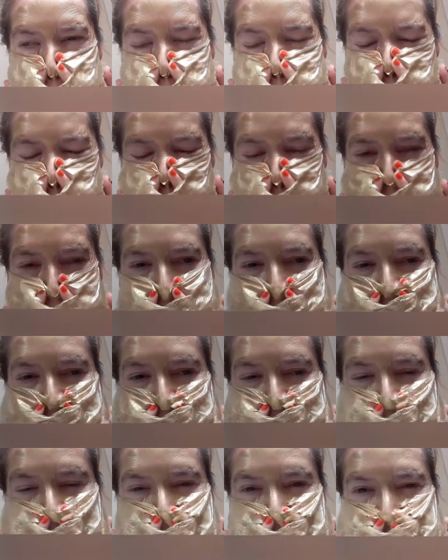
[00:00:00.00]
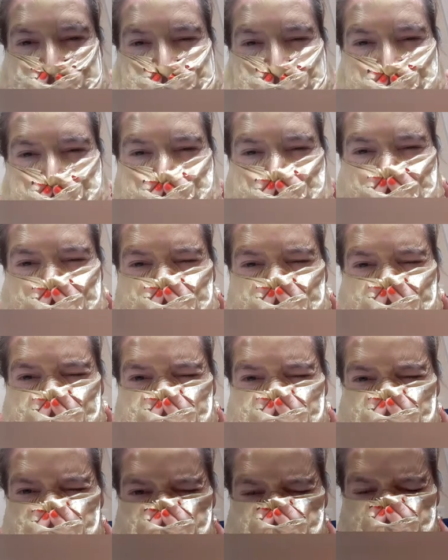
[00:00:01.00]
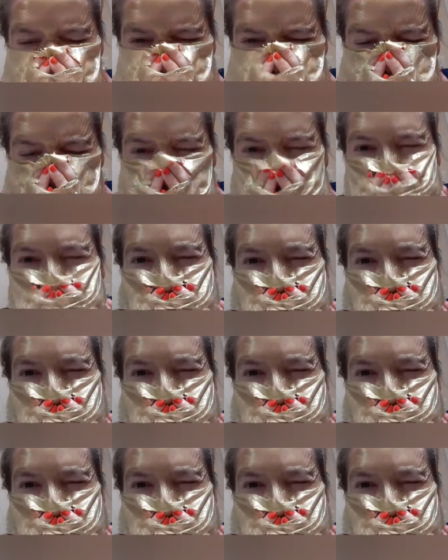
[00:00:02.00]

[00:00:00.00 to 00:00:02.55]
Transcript: And my skin feels so much smoother